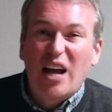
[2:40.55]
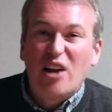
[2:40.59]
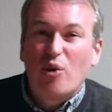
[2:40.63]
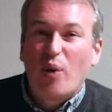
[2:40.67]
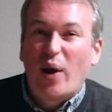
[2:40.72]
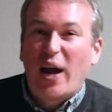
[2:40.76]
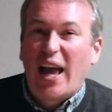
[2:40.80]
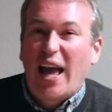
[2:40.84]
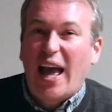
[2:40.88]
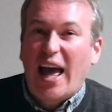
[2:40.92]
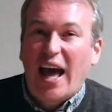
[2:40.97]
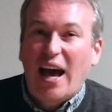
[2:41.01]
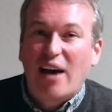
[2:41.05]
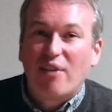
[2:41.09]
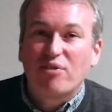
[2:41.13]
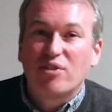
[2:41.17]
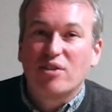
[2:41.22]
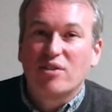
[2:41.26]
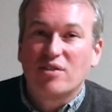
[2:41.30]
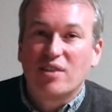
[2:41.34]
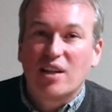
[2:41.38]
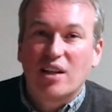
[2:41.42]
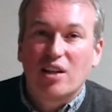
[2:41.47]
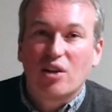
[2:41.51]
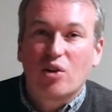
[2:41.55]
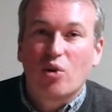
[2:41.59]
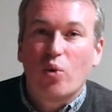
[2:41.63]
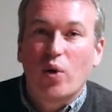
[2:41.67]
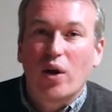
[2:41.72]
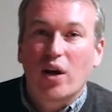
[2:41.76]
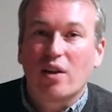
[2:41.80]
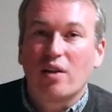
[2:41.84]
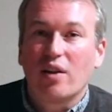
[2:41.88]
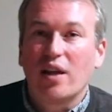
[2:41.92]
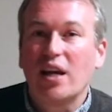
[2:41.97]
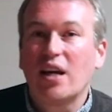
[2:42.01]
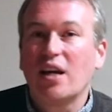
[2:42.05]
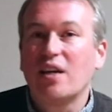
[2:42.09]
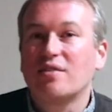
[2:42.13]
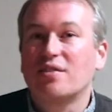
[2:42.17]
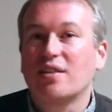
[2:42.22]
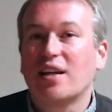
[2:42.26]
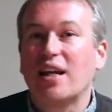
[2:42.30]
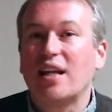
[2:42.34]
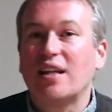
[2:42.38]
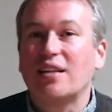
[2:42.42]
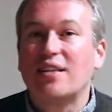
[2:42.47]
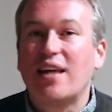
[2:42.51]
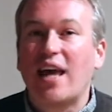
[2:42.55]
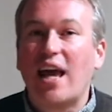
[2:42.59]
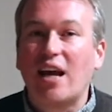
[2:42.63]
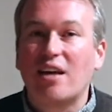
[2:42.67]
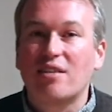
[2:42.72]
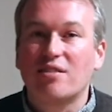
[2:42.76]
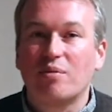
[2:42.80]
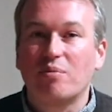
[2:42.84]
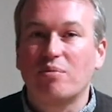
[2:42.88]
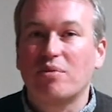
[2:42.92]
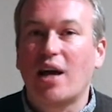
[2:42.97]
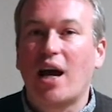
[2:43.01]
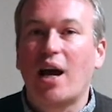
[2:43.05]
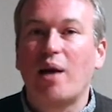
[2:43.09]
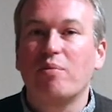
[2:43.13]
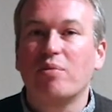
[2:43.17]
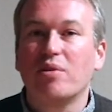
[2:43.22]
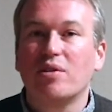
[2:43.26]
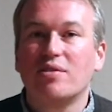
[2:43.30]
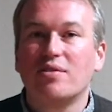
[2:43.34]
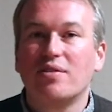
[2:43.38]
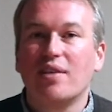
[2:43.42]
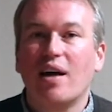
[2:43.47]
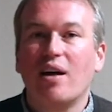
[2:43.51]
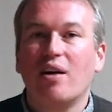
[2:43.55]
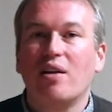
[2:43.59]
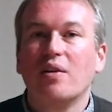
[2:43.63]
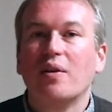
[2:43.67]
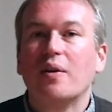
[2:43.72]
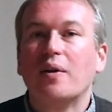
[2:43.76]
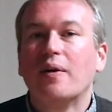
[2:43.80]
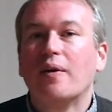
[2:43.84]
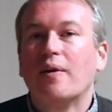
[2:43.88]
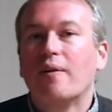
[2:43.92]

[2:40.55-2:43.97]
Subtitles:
Do I have to sell it quickly? Is it going to take some time to sell?